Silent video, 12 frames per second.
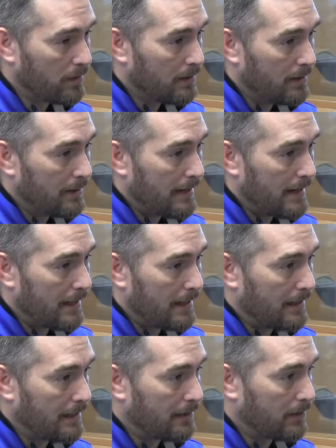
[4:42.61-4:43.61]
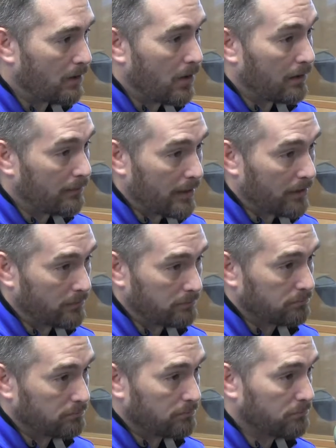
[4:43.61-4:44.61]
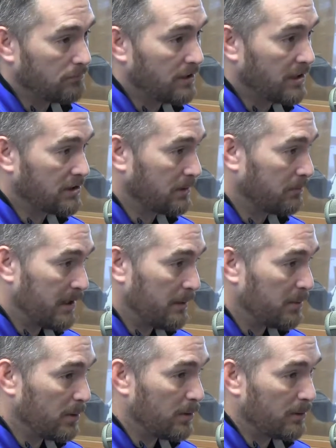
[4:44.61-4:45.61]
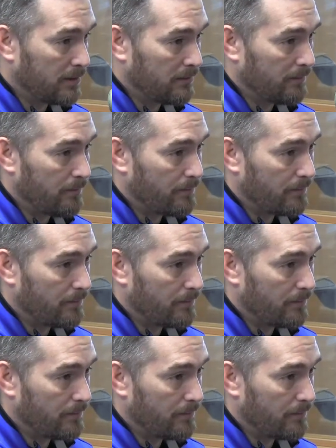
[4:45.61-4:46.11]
and they're all around decent people, and